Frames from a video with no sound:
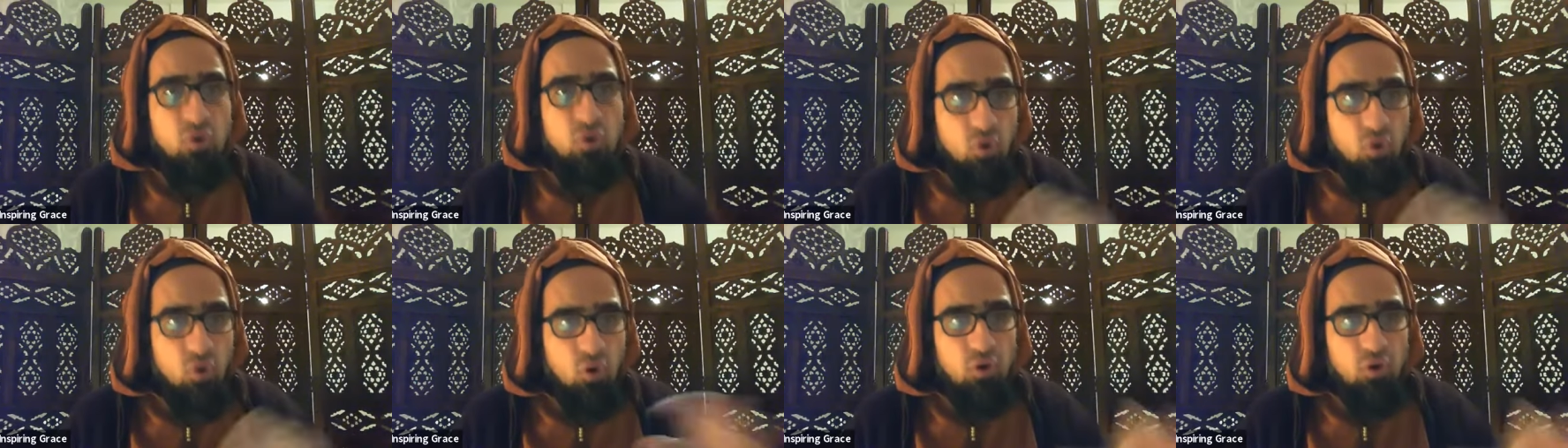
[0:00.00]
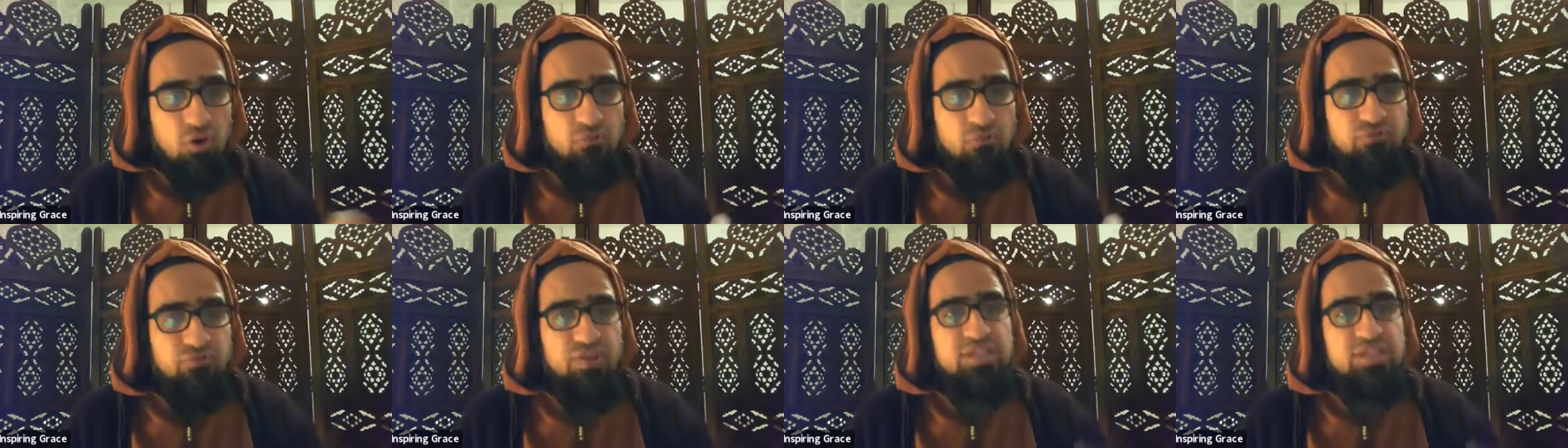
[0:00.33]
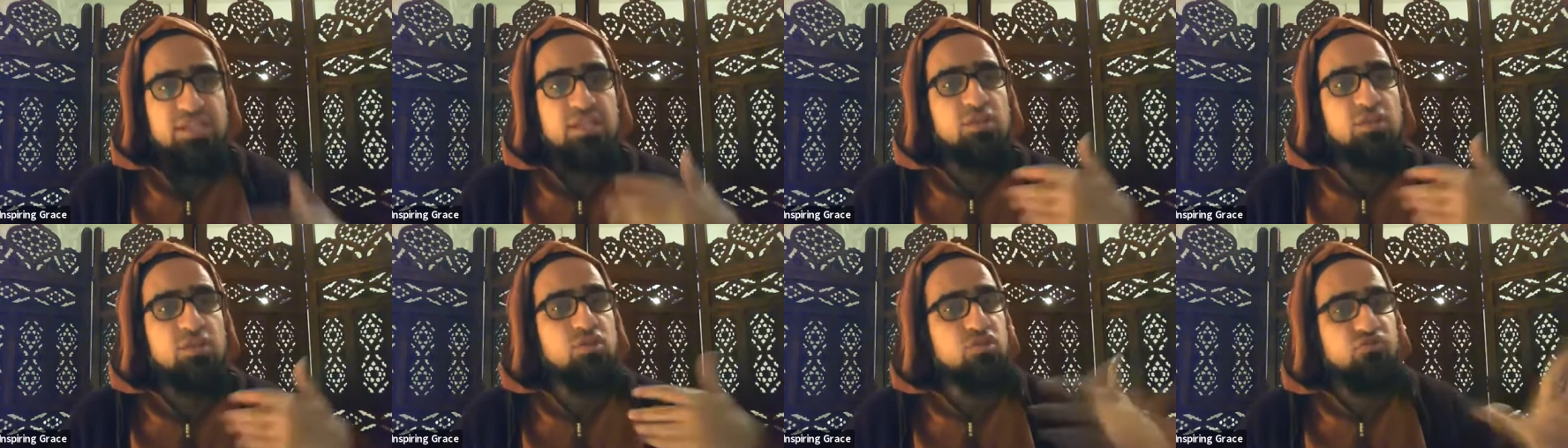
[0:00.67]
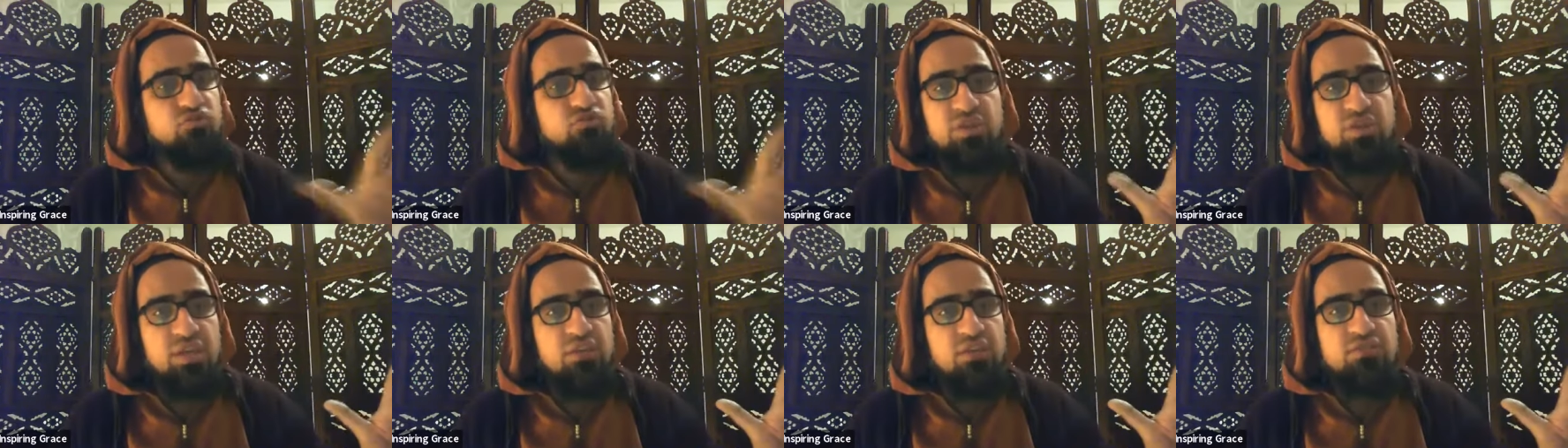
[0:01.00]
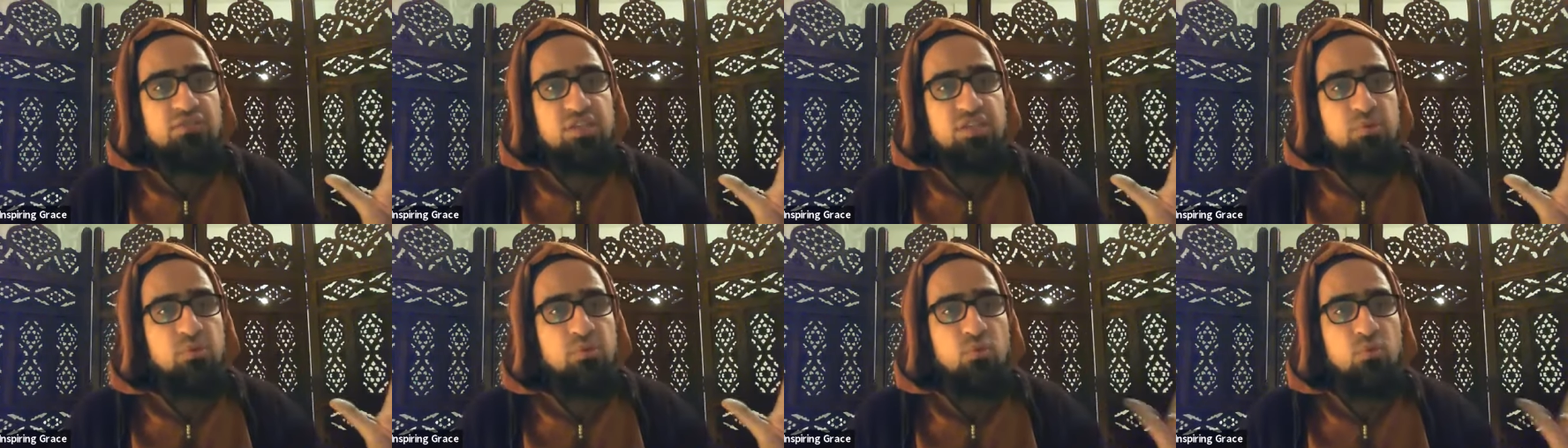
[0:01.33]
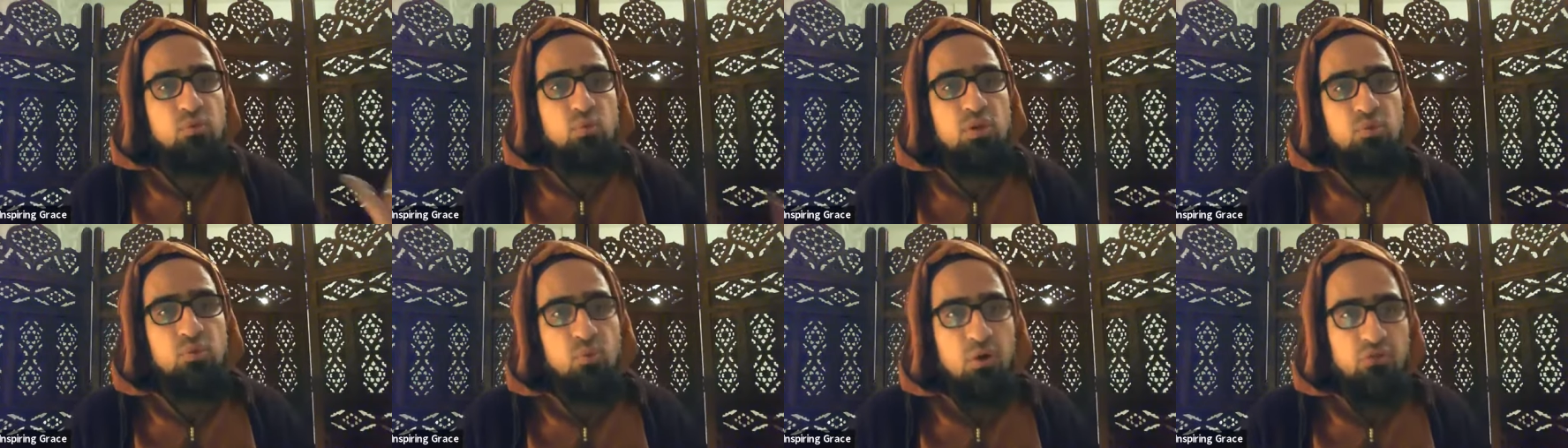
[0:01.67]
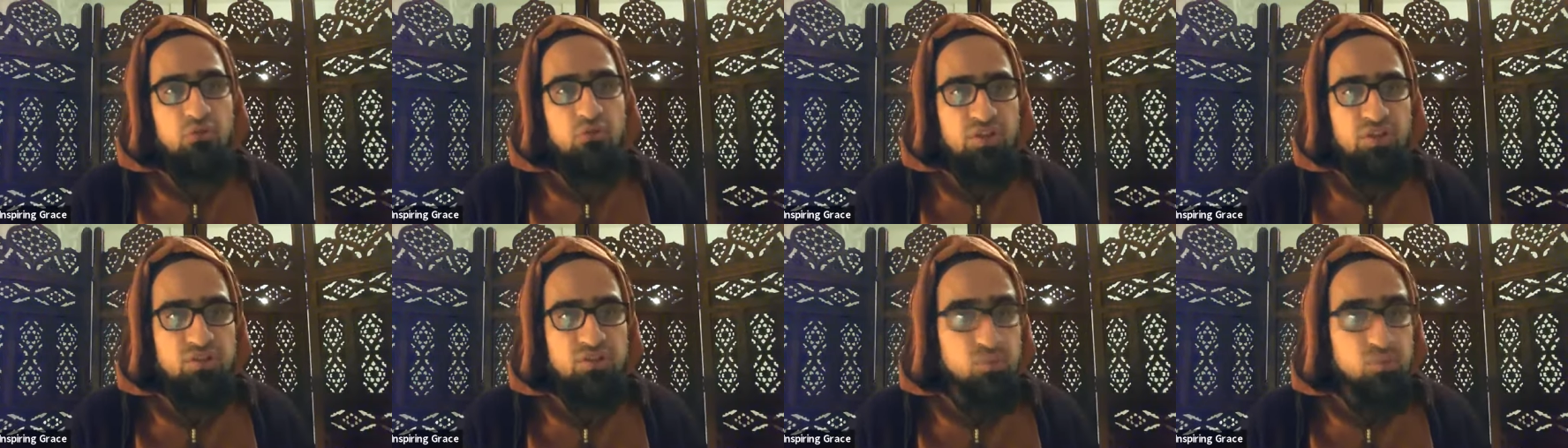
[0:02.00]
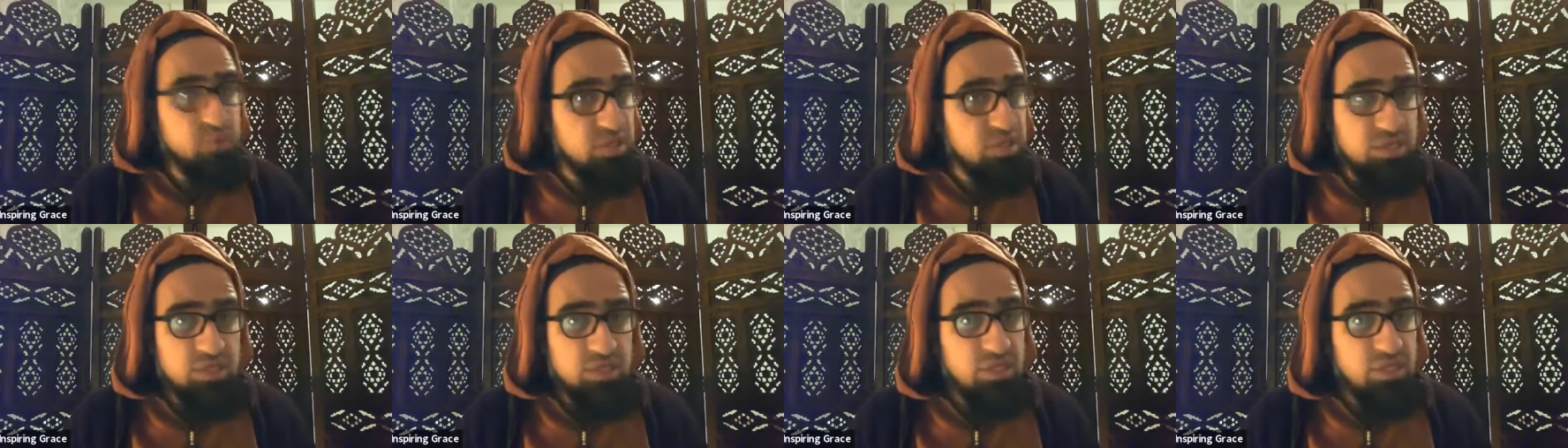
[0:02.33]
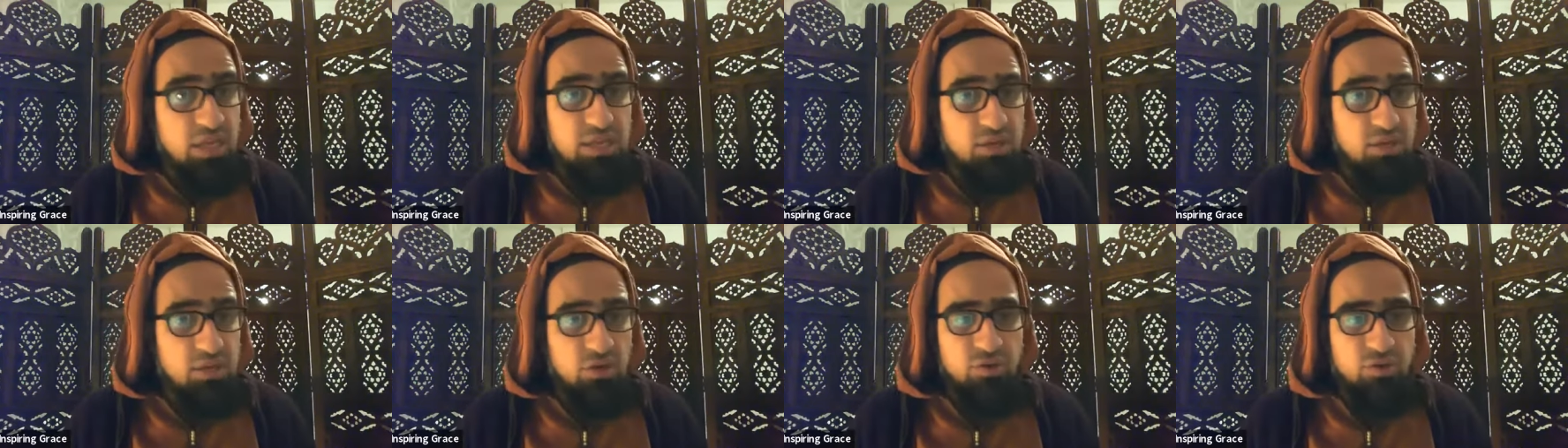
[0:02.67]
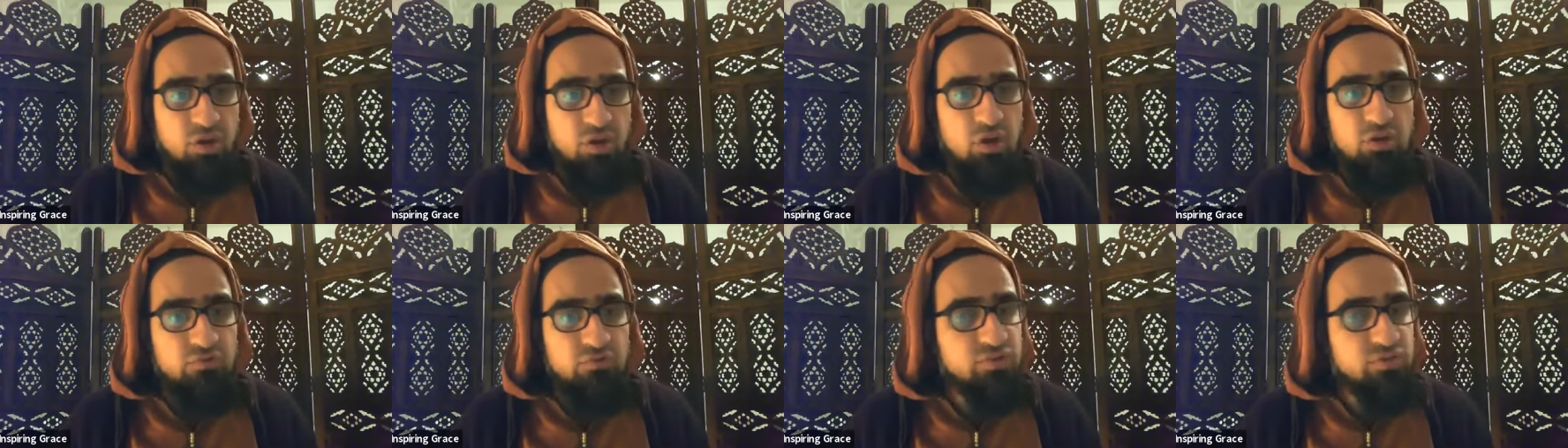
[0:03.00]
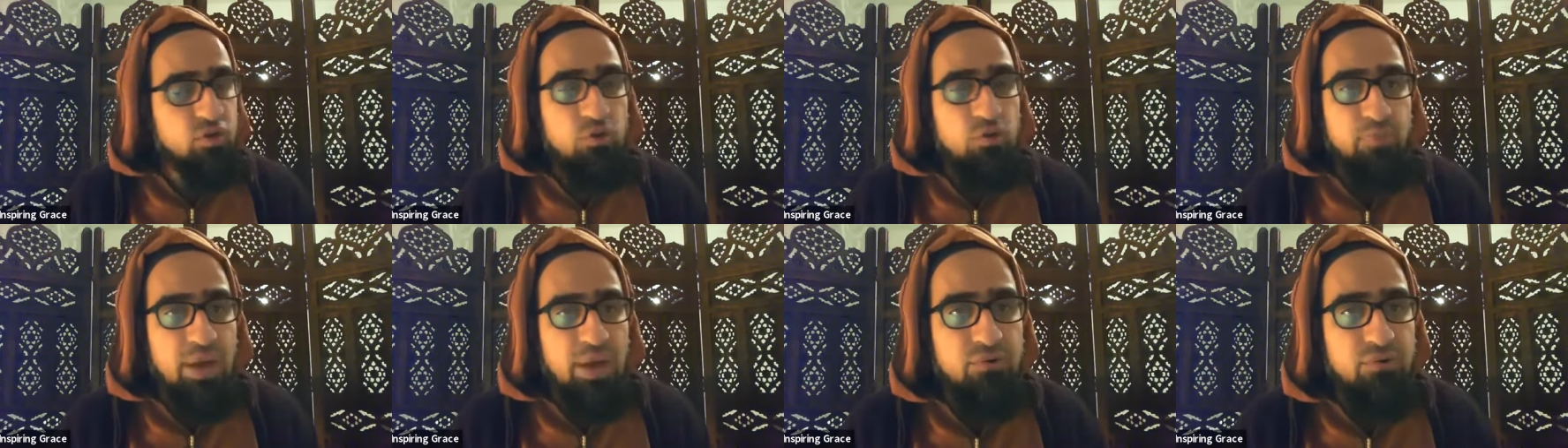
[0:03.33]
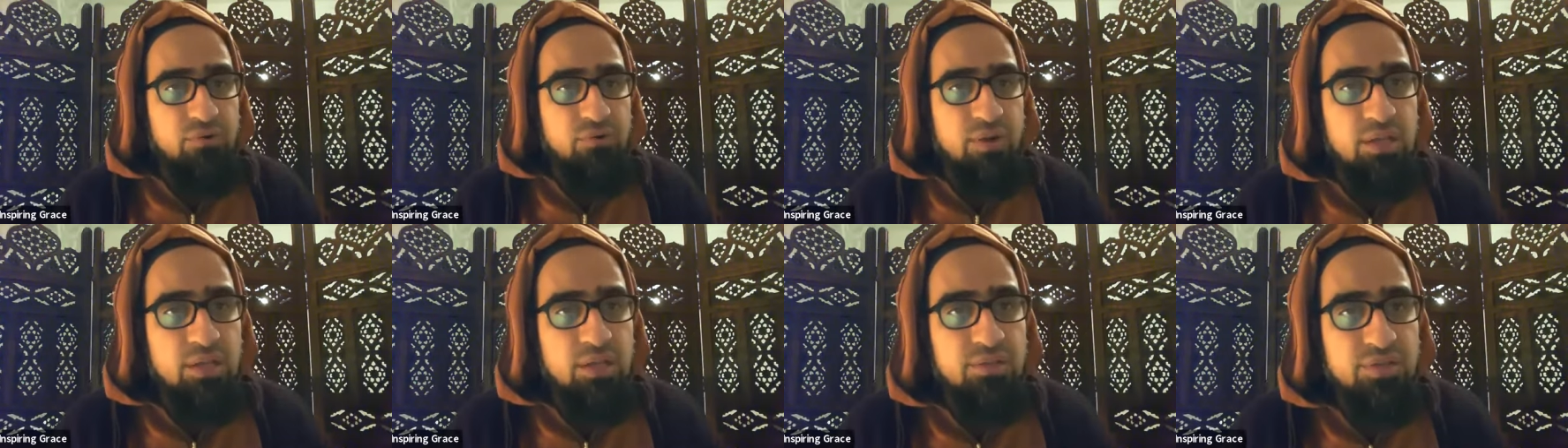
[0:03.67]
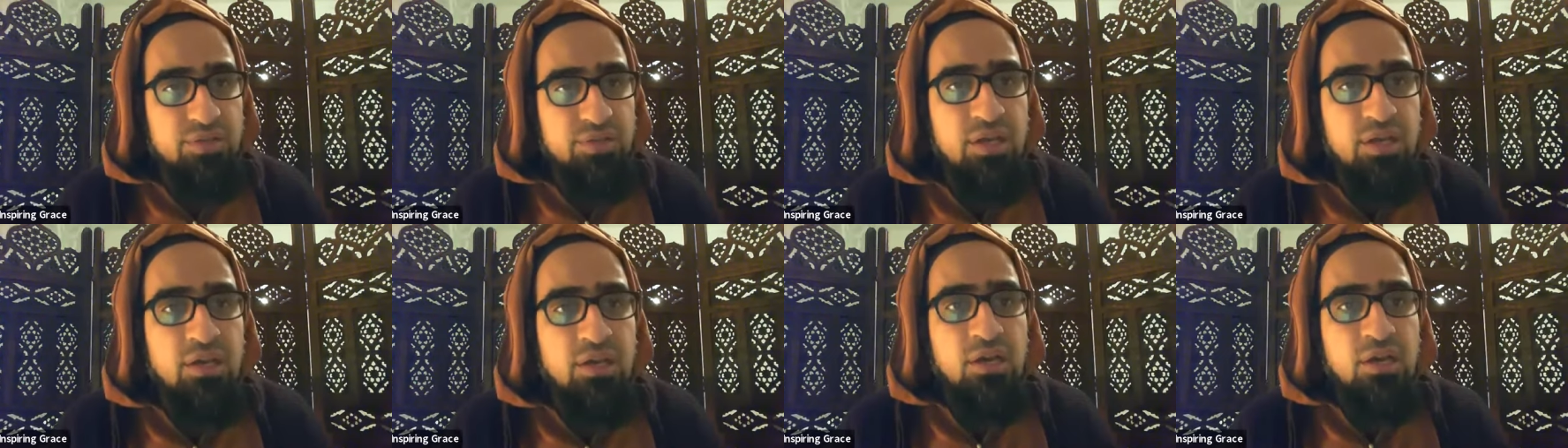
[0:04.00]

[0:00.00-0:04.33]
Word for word: All of this, and he just forgives them in, in one fell swoop. This is unheard of, it's unparalleled.